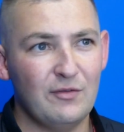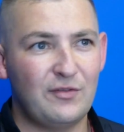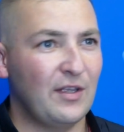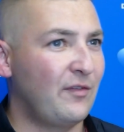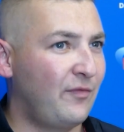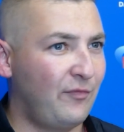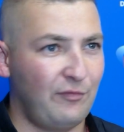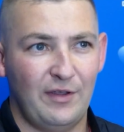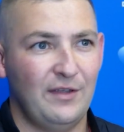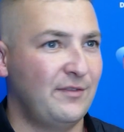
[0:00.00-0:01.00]

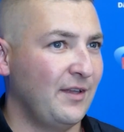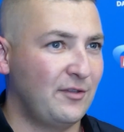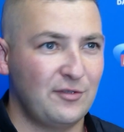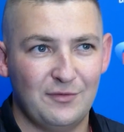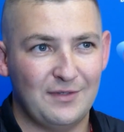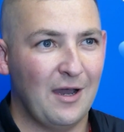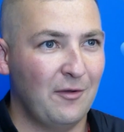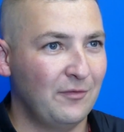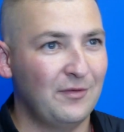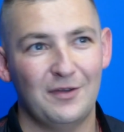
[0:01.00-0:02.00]
6-3, 6-2
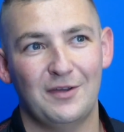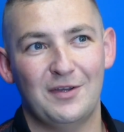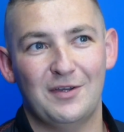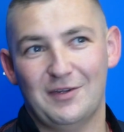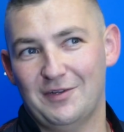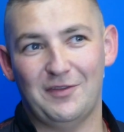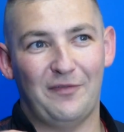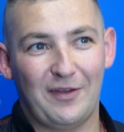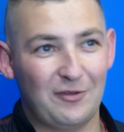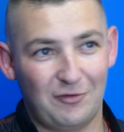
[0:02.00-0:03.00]
down,
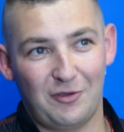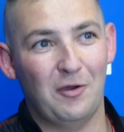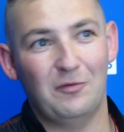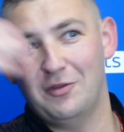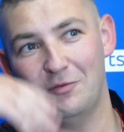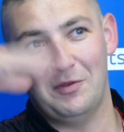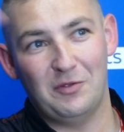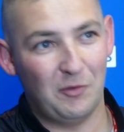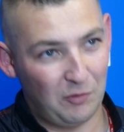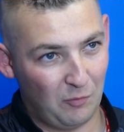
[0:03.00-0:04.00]
the fans will go.
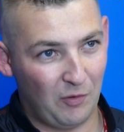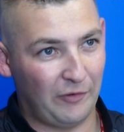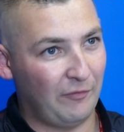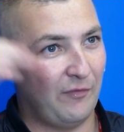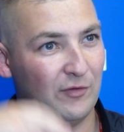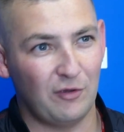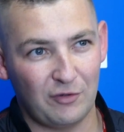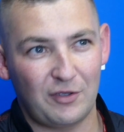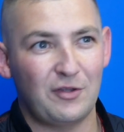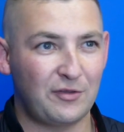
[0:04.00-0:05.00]
They'll wander off. As
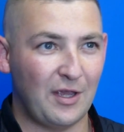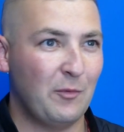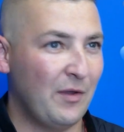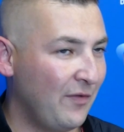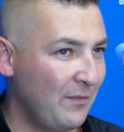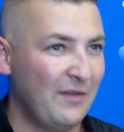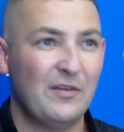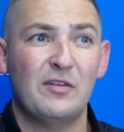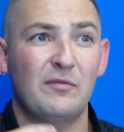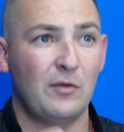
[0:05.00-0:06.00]
long as I can stay with him,
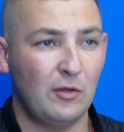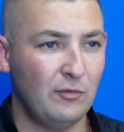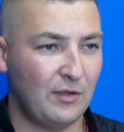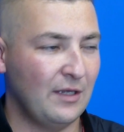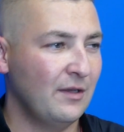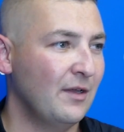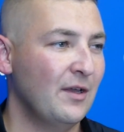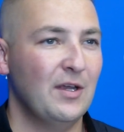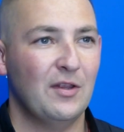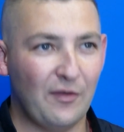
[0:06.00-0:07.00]
even if I'm losing,
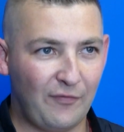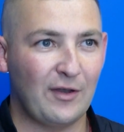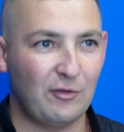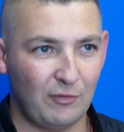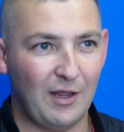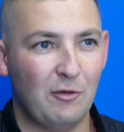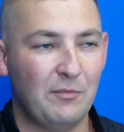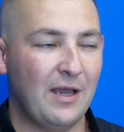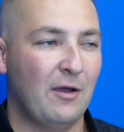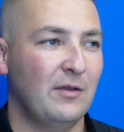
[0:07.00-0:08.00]
the fans will
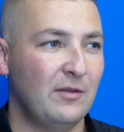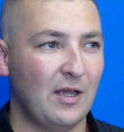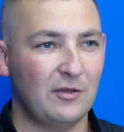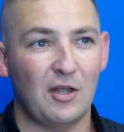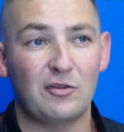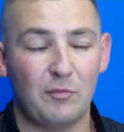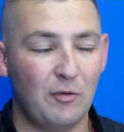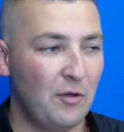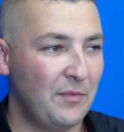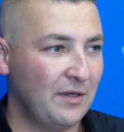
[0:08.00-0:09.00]
help me out and
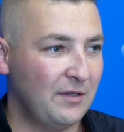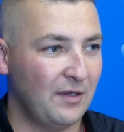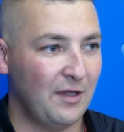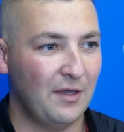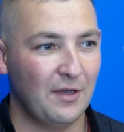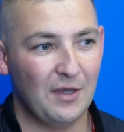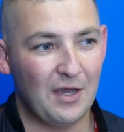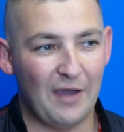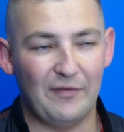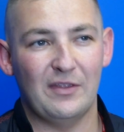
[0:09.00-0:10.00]
support me, and
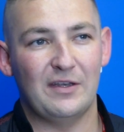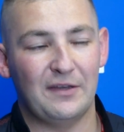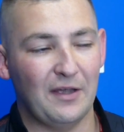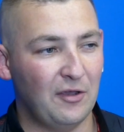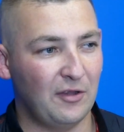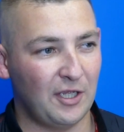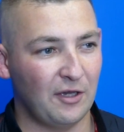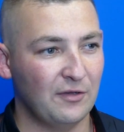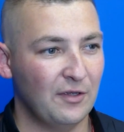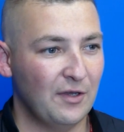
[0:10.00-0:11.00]
I think they did that early
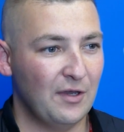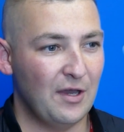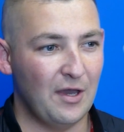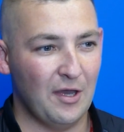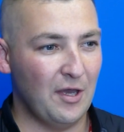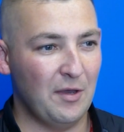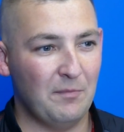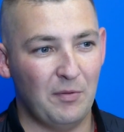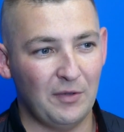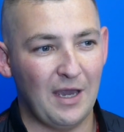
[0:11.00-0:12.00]
on.
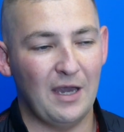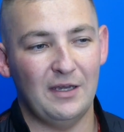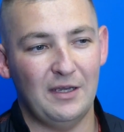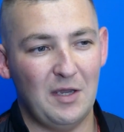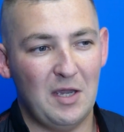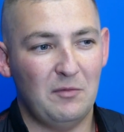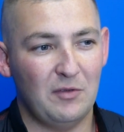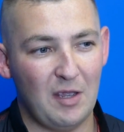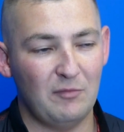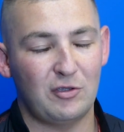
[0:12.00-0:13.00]
But yeah,
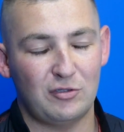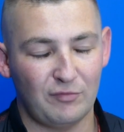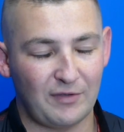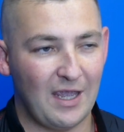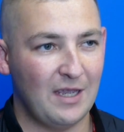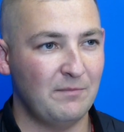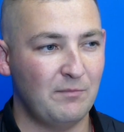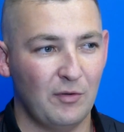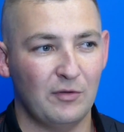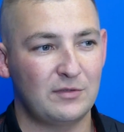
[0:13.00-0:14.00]
it was a tough
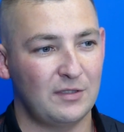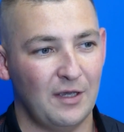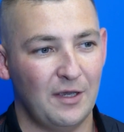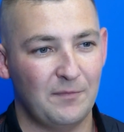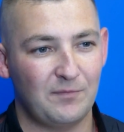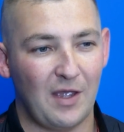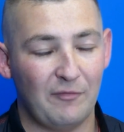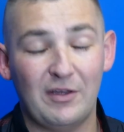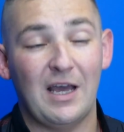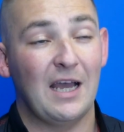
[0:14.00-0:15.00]
game, but I
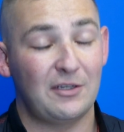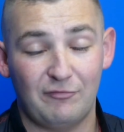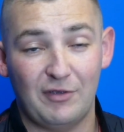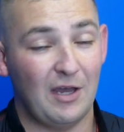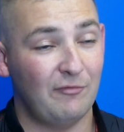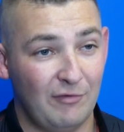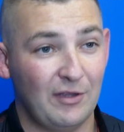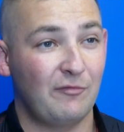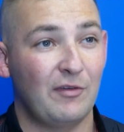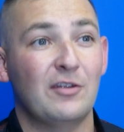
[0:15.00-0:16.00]

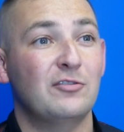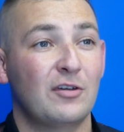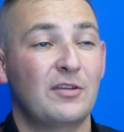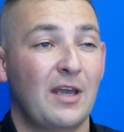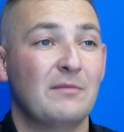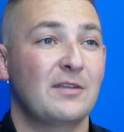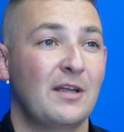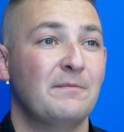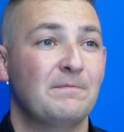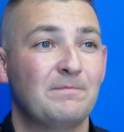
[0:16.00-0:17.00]
really enjoyed the game
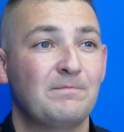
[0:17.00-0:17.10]
tonight.